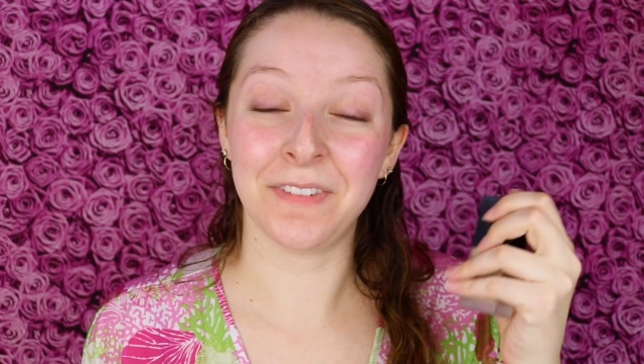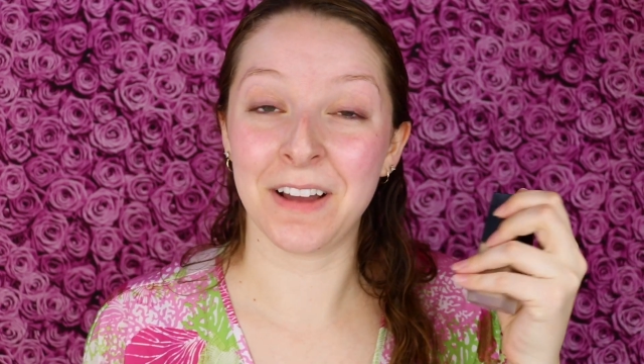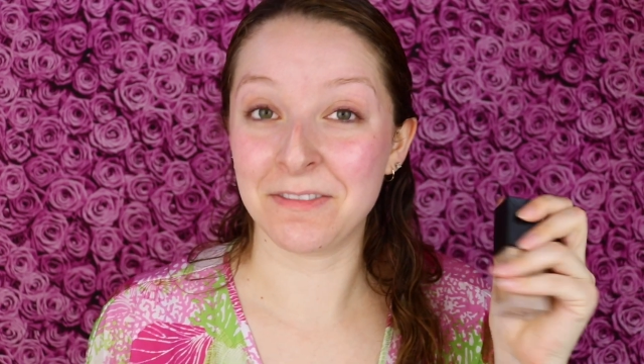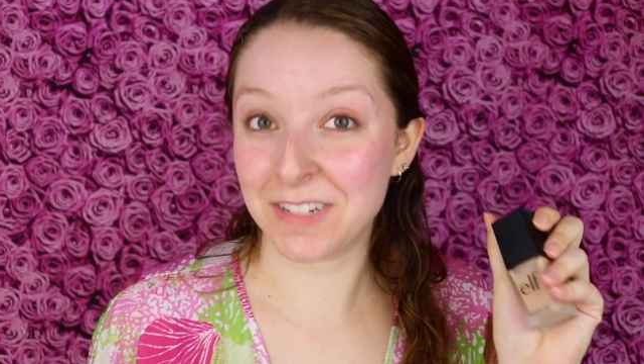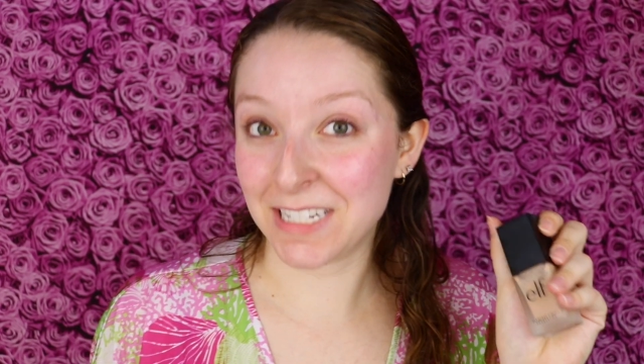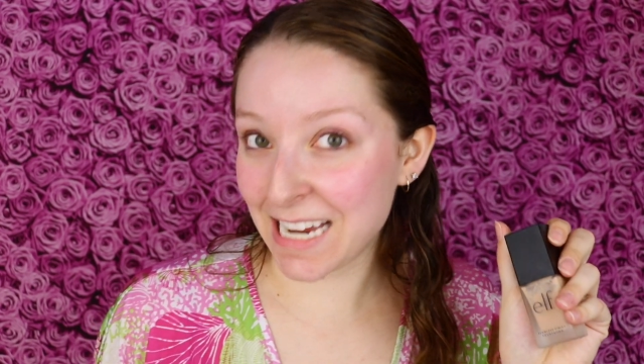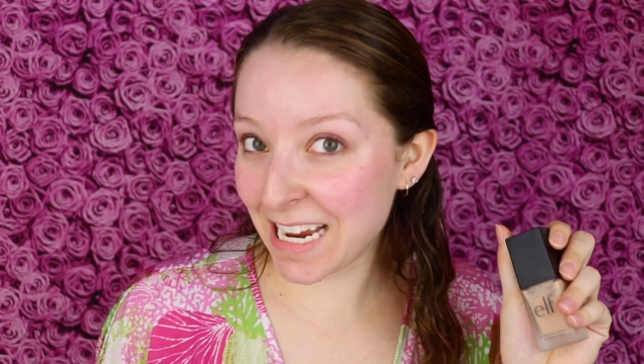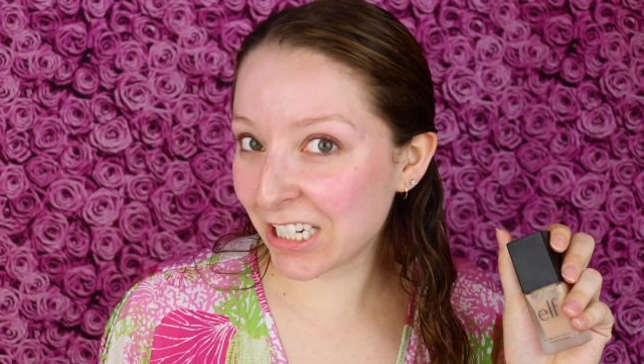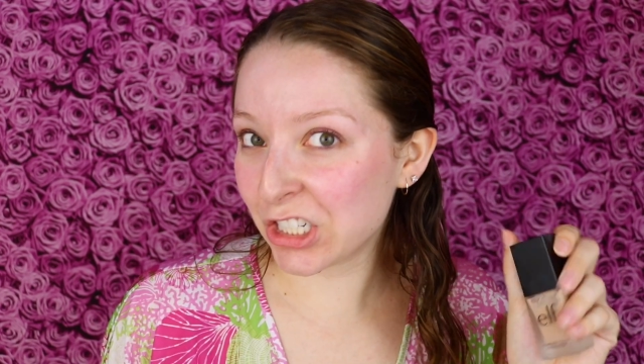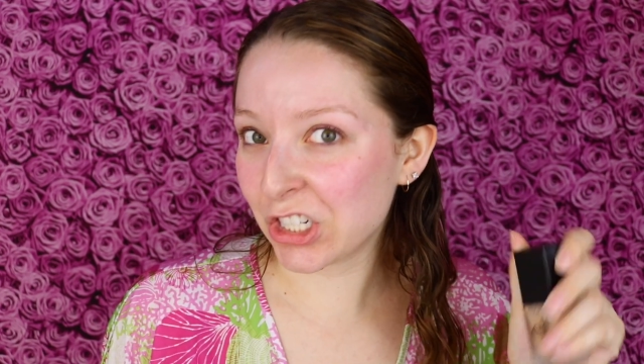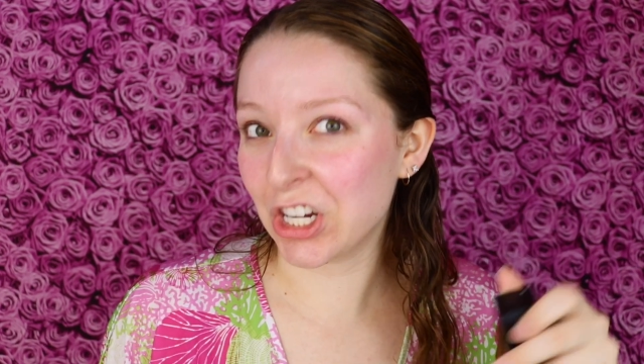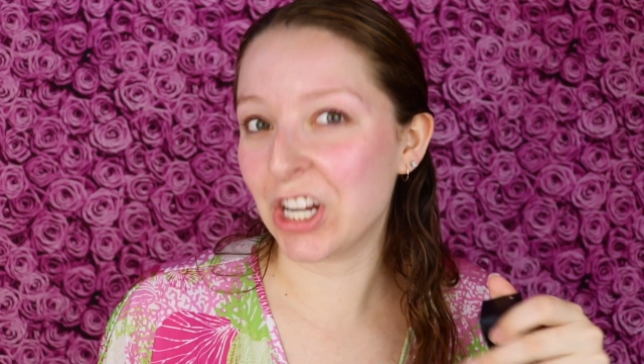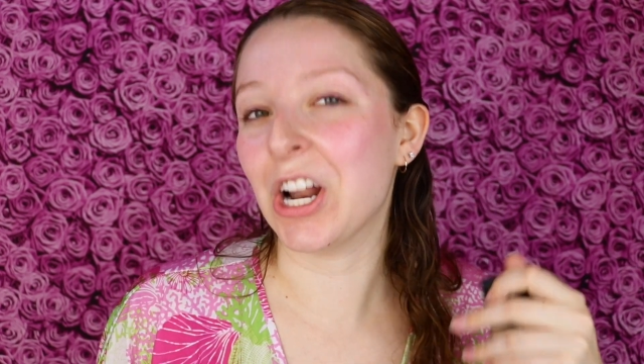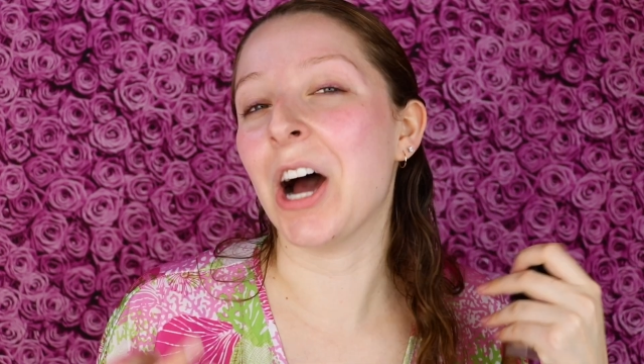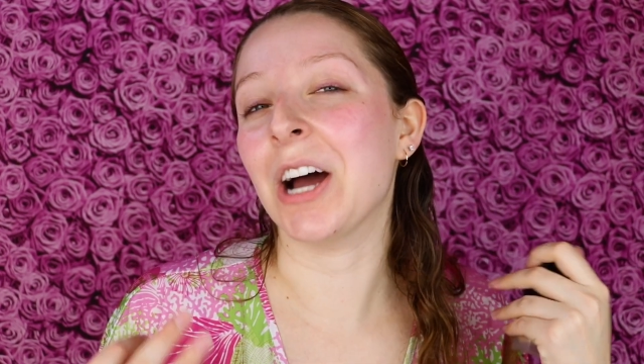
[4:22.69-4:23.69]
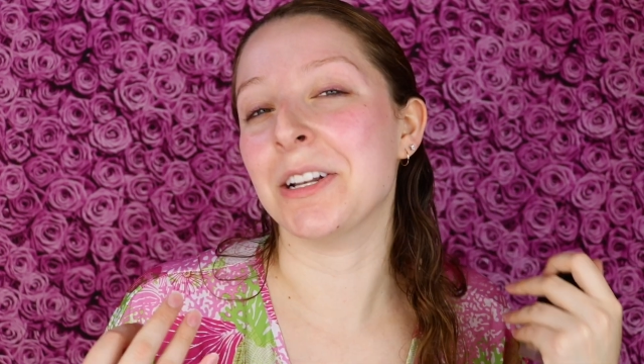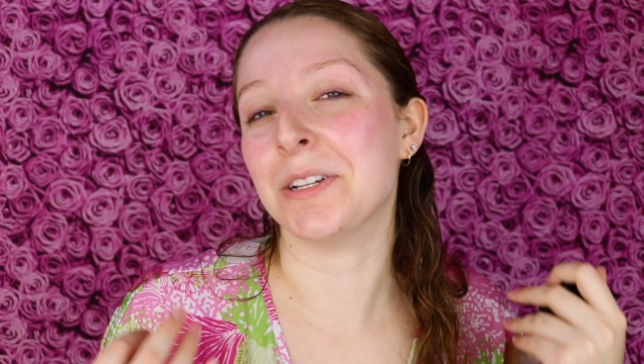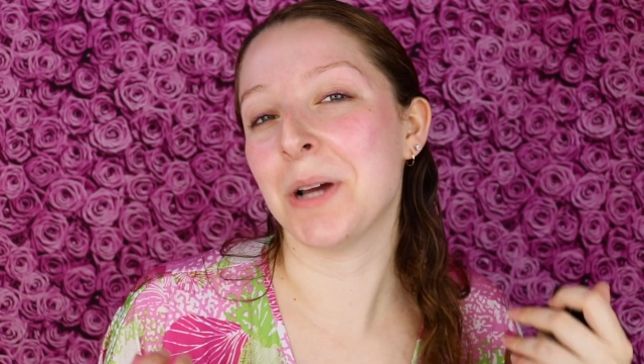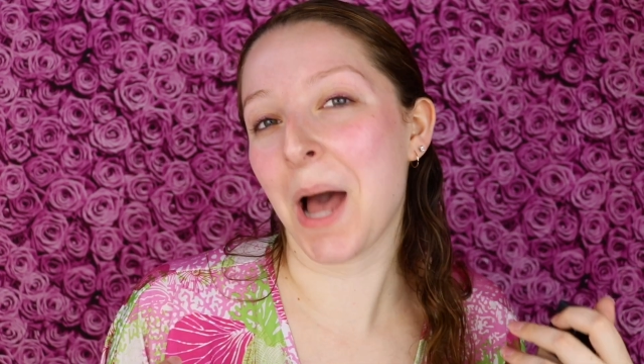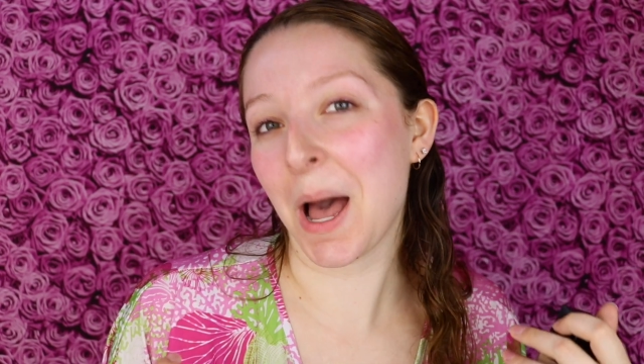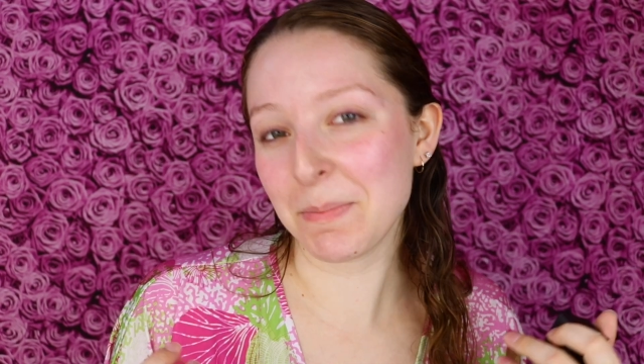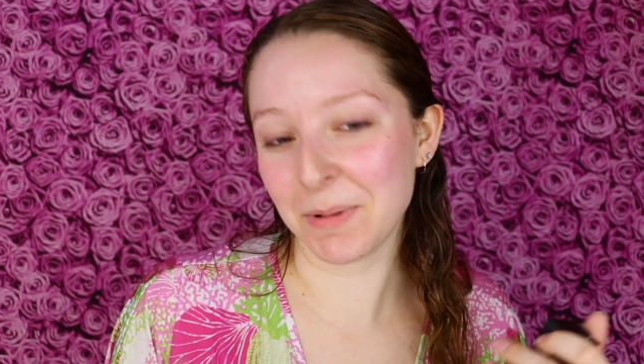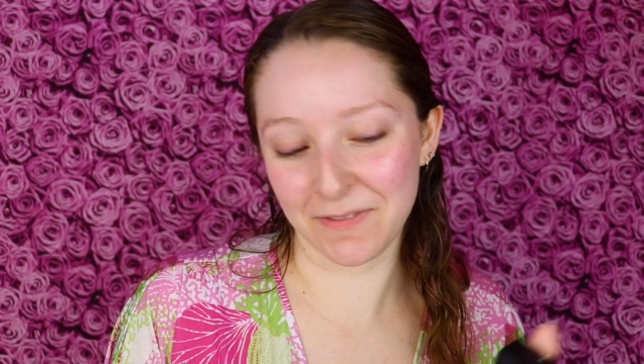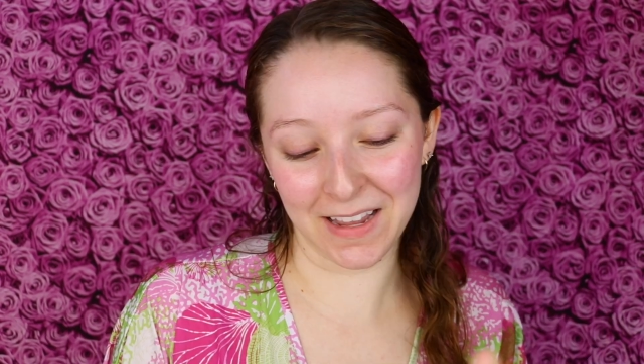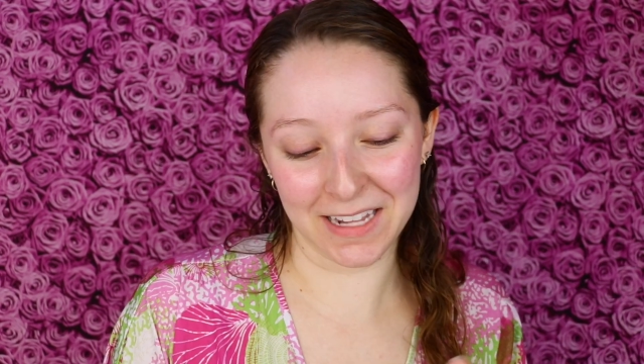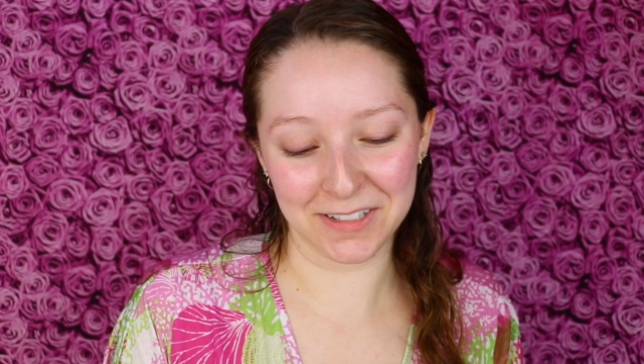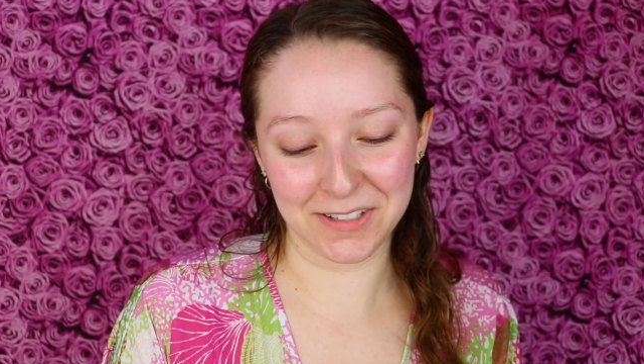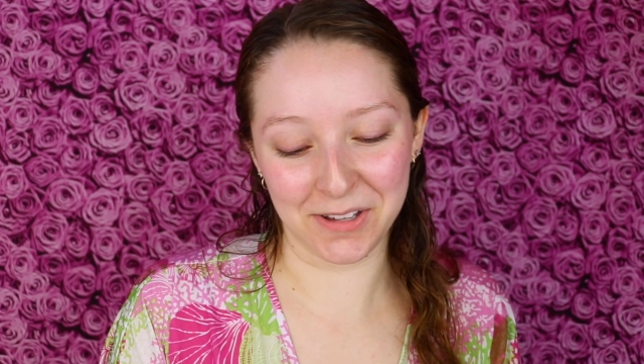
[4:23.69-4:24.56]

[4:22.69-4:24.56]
foundation on top of it.